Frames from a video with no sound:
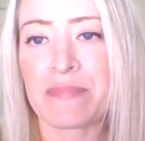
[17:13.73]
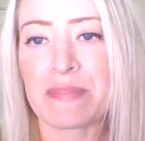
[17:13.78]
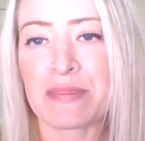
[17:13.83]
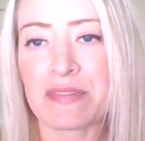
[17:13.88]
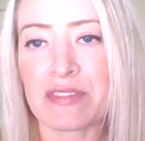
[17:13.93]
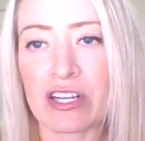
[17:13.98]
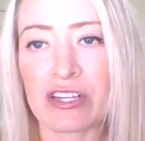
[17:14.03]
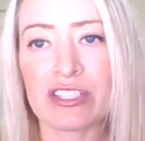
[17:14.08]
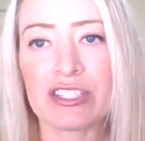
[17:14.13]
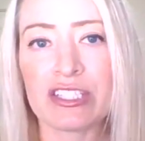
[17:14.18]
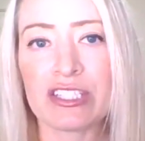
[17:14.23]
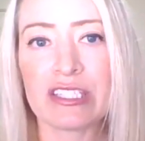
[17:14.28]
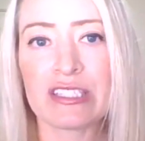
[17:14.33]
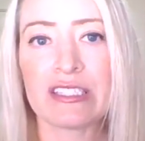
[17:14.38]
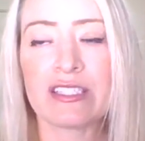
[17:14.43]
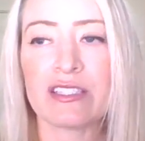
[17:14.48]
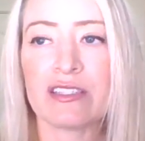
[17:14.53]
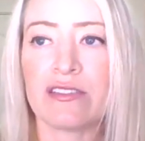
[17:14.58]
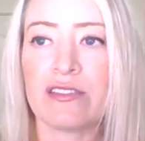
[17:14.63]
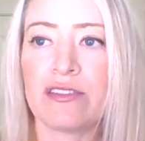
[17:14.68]
there's
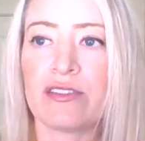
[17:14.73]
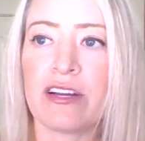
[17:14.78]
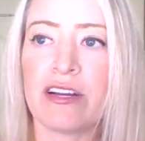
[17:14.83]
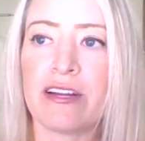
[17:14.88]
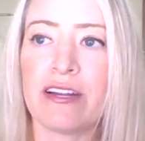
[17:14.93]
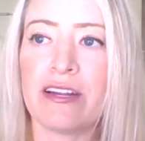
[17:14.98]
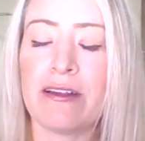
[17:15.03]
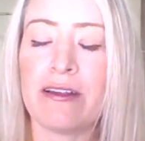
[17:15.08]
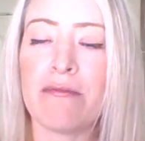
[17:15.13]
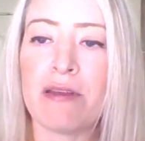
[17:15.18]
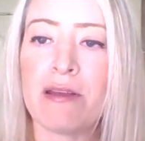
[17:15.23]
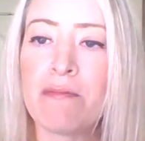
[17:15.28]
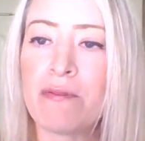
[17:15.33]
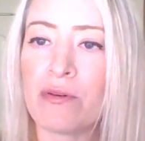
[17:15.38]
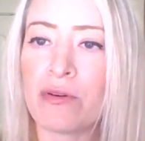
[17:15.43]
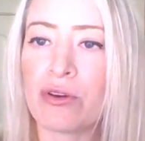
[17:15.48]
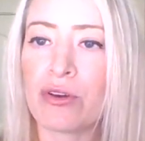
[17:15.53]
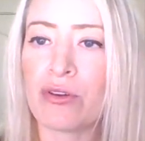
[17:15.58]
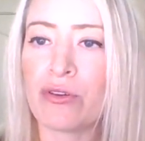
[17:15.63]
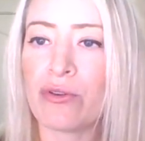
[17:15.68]
just certain
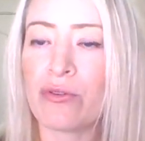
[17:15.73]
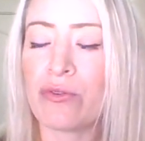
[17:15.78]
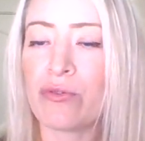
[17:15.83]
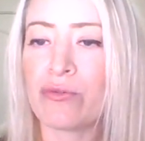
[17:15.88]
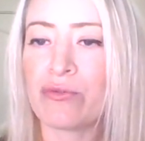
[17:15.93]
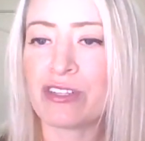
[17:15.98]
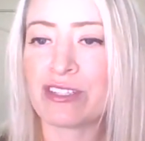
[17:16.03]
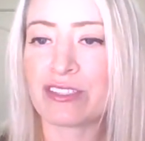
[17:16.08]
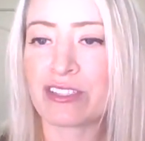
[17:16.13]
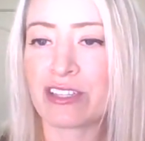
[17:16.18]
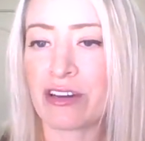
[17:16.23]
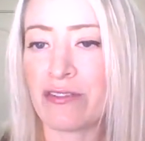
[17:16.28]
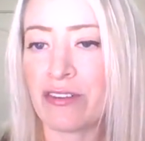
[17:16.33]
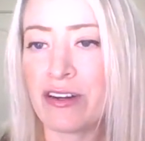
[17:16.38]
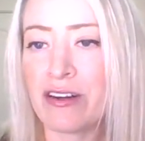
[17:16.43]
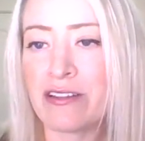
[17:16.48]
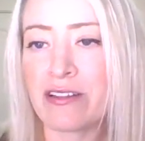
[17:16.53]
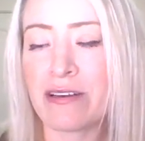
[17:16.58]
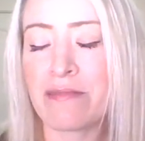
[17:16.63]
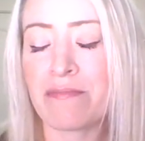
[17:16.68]
people who
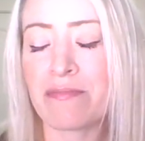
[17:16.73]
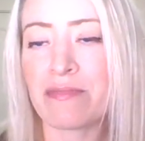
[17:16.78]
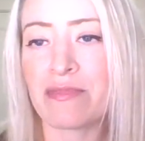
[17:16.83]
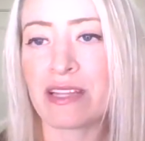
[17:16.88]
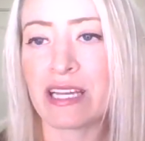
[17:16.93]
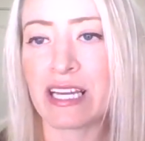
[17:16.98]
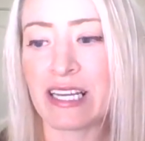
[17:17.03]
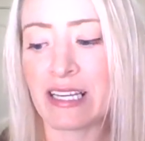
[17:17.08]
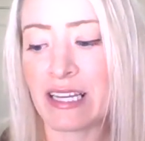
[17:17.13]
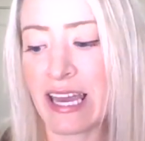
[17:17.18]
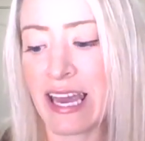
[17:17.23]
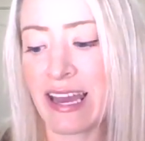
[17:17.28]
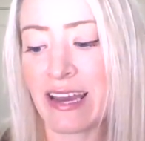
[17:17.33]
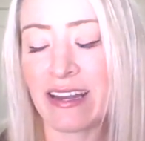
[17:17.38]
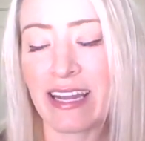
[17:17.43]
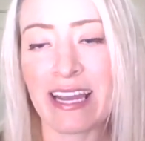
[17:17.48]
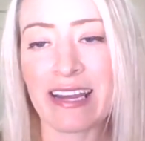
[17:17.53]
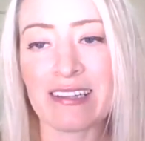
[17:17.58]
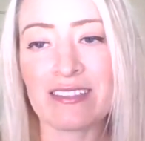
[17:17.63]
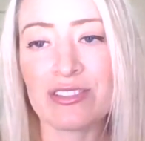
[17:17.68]
discover that they
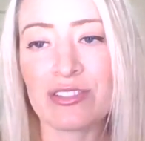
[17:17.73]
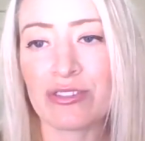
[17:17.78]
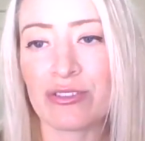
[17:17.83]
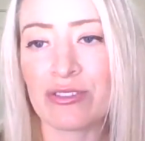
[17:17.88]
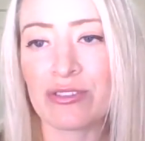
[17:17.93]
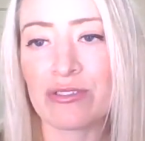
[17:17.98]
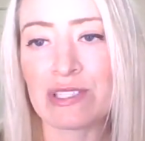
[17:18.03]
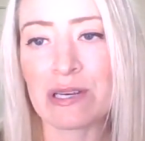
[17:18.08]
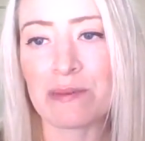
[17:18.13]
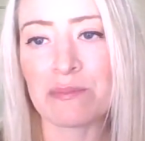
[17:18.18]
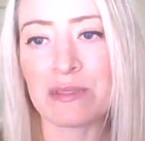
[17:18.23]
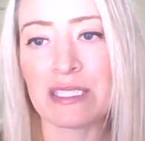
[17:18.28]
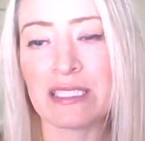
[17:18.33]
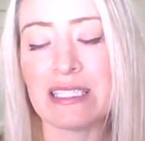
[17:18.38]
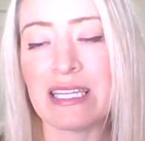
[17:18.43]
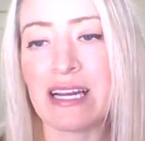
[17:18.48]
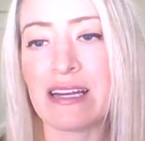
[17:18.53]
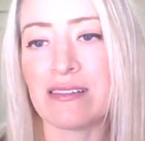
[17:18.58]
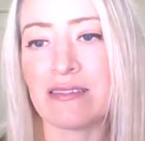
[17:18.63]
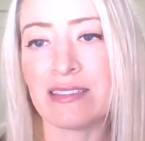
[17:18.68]
can't handle those ups and
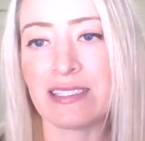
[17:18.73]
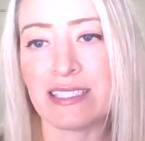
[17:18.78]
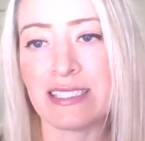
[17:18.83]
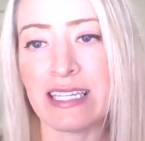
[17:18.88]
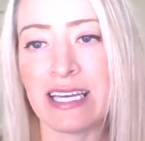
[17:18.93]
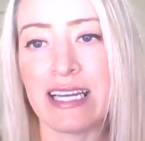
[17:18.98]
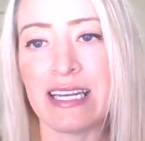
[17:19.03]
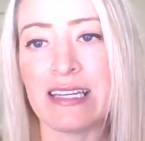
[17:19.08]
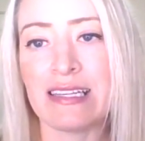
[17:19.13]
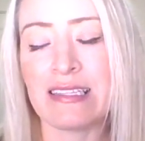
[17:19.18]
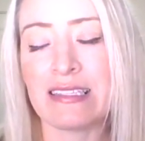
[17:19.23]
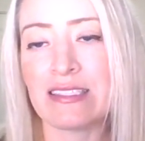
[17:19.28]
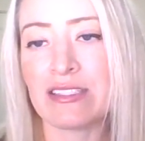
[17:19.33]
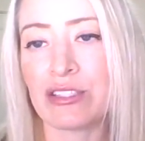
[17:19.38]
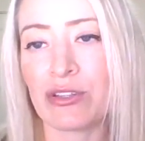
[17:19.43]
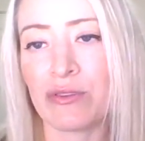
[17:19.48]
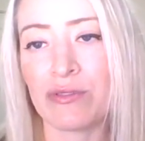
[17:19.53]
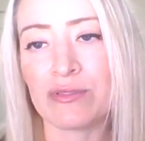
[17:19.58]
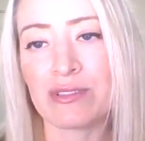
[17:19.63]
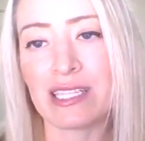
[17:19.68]
downs. They
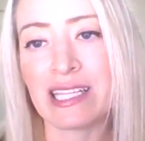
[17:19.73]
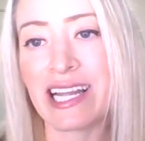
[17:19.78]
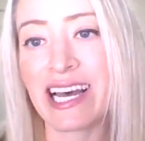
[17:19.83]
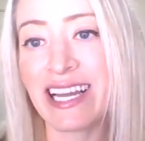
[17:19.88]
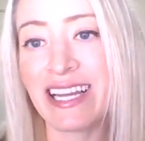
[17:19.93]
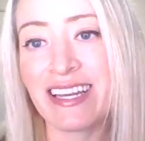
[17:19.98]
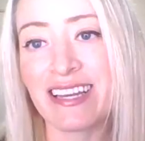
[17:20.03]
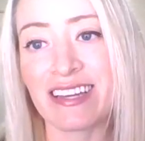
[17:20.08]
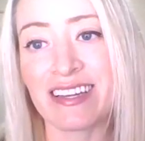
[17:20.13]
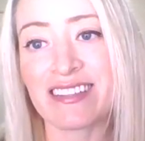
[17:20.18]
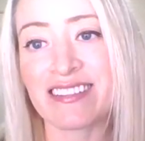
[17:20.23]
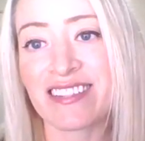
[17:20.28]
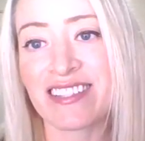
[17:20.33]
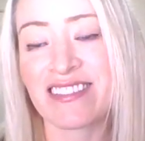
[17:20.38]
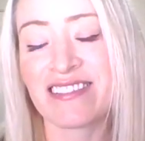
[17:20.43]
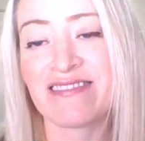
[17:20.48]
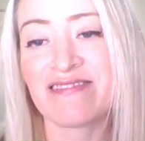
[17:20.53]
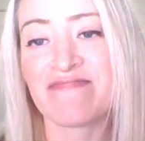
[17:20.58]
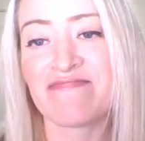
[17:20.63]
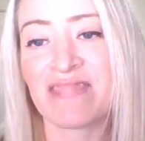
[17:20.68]
don't like it.
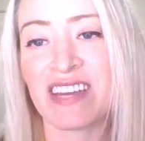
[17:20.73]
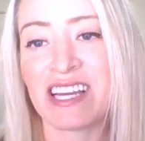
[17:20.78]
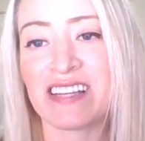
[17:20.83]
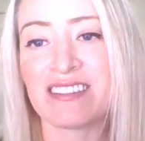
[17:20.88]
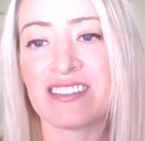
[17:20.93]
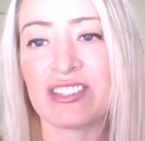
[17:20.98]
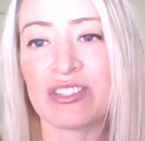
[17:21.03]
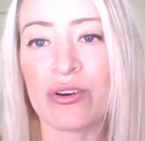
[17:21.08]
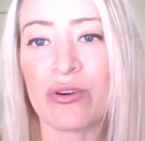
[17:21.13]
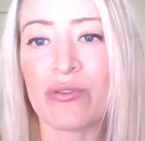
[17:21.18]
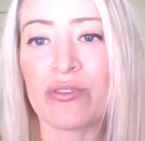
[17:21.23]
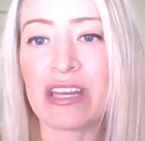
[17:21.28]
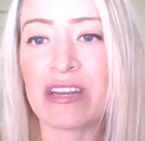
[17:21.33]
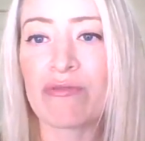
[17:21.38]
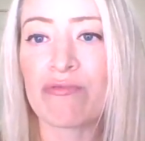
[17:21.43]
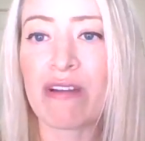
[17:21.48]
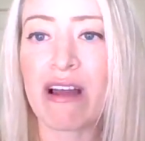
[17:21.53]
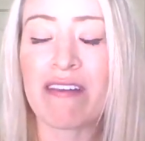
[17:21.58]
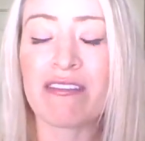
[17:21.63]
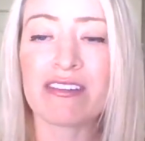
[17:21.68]
And so they'd
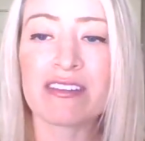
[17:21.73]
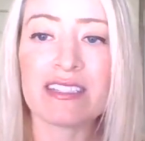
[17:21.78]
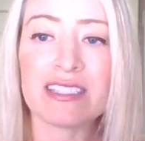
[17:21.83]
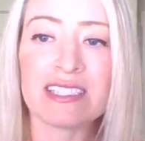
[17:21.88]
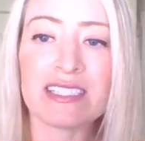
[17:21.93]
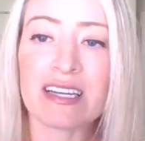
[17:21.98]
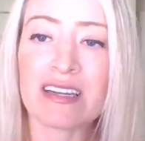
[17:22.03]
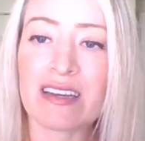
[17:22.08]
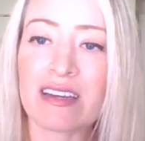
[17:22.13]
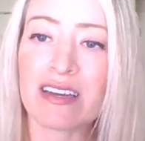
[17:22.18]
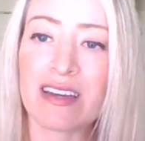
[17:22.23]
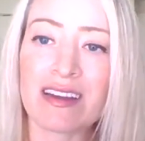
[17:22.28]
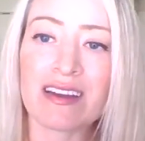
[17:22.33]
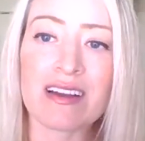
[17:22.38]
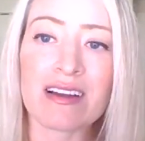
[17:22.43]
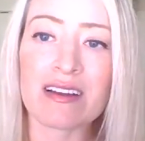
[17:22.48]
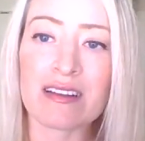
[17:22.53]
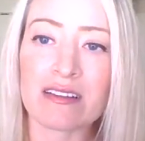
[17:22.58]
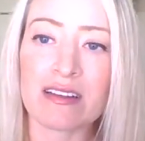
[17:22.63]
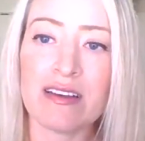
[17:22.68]
rather stick in
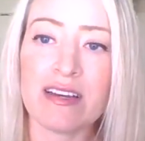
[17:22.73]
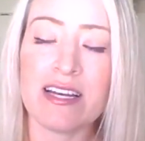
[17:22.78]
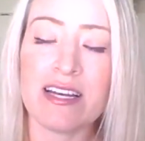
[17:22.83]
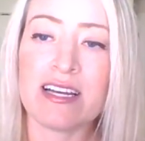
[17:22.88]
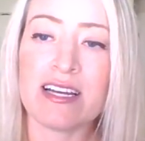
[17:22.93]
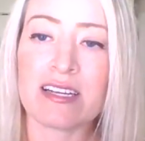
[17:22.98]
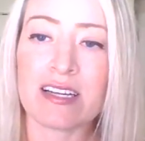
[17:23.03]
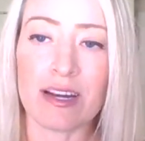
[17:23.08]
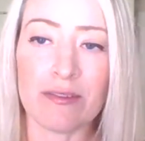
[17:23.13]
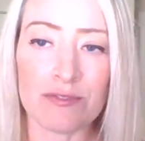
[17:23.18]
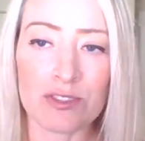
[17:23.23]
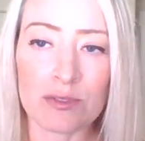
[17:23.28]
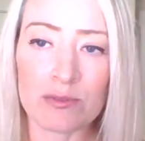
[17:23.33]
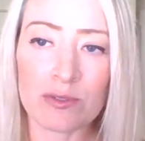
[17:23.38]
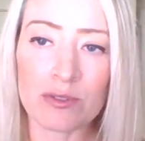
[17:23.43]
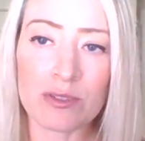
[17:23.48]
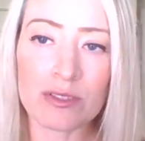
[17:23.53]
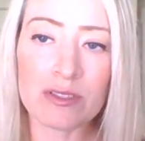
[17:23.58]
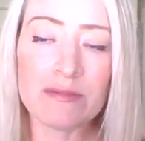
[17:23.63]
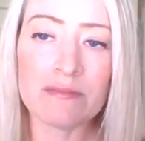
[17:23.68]
a
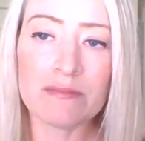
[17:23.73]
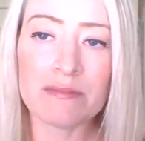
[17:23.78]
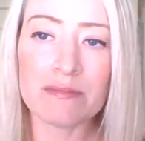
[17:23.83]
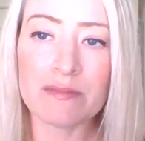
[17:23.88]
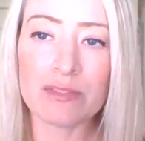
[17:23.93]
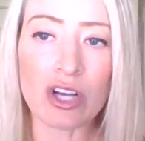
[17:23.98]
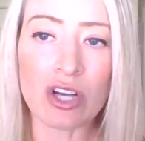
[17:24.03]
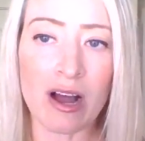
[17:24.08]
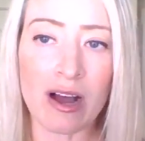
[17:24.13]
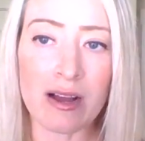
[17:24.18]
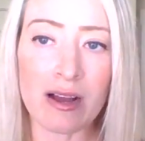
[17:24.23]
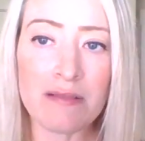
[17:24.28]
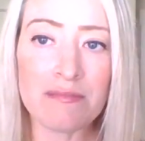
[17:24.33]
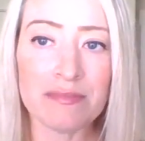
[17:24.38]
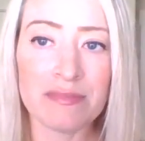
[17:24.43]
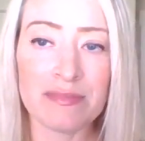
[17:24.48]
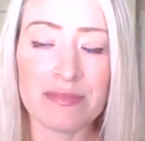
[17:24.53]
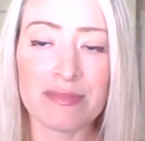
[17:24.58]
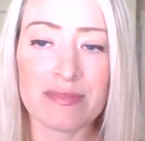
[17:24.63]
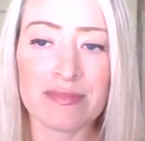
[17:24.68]
comfortable job
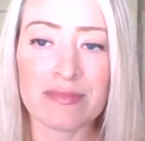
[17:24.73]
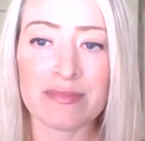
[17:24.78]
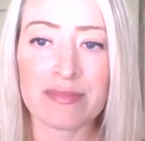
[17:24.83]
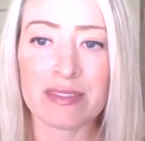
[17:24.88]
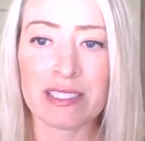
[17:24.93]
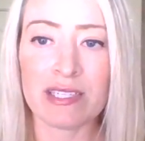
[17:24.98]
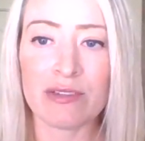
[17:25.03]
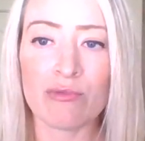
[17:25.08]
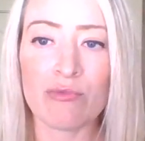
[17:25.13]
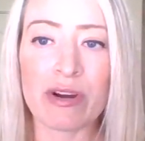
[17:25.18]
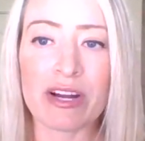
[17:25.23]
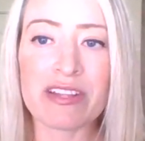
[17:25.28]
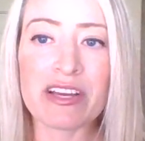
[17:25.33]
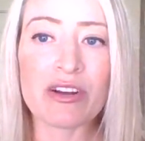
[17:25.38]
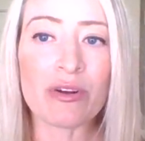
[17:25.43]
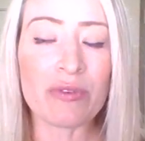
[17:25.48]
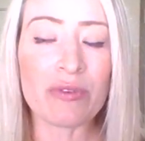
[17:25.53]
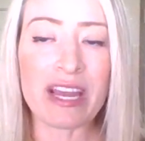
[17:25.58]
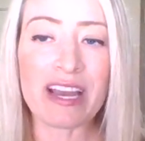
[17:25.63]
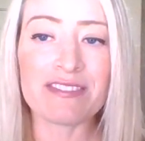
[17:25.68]
where they
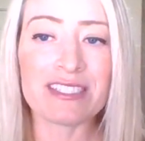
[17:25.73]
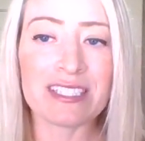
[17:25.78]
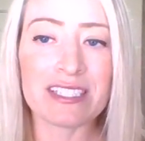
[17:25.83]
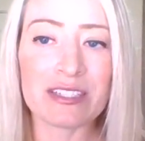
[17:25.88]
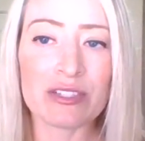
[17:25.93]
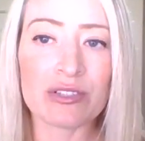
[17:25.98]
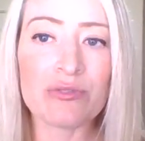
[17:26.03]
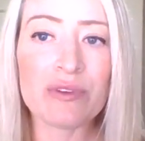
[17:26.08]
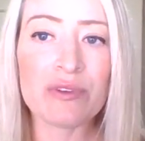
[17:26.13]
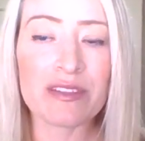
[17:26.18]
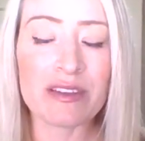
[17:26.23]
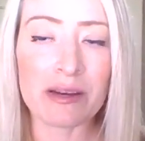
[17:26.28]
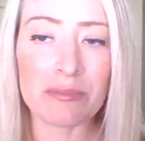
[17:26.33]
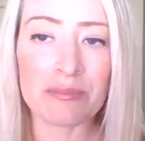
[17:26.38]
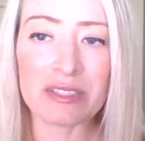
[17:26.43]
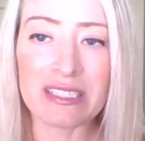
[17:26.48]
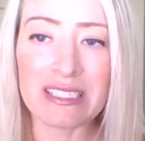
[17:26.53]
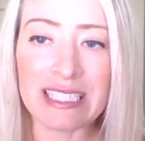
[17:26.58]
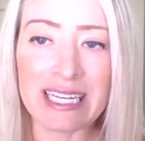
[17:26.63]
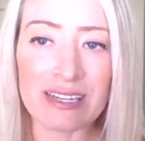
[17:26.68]
don't have to deal with
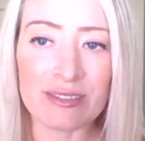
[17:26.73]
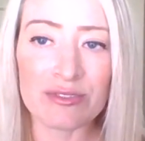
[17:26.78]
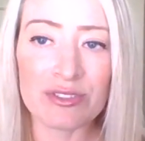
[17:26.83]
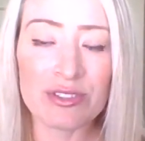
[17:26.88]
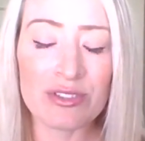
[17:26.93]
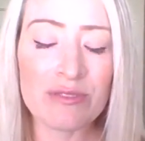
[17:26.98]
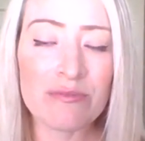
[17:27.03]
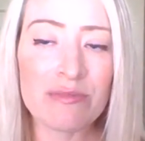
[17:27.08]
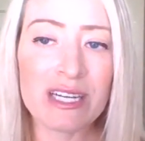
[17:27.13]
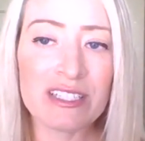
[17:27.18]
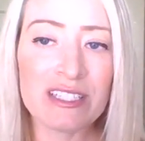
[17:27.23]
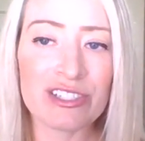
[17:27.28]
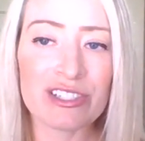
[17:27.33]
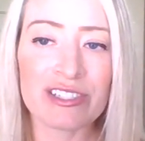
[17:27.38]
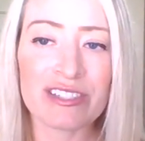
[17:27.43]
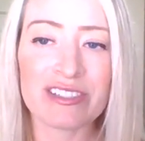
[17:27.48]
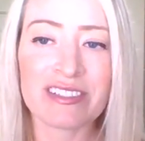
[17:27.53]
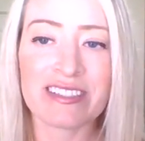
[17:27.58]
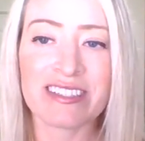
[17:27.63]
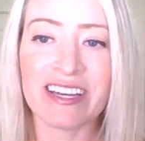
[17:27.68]
ups and downs so
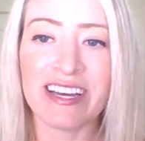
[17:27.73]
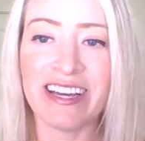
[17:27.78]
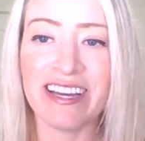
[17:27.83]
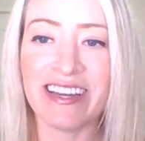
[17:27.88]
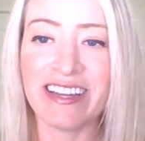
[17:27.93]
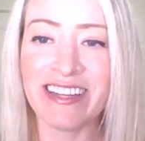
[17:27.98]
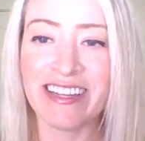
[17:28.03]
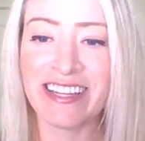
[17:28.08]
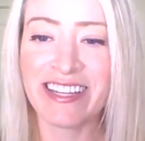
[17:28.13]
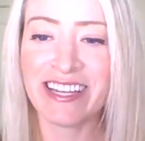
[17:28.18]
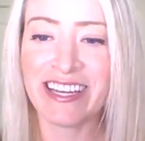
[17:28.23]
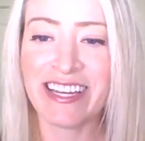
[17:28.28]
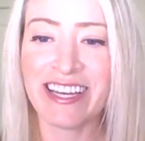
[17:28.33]
much than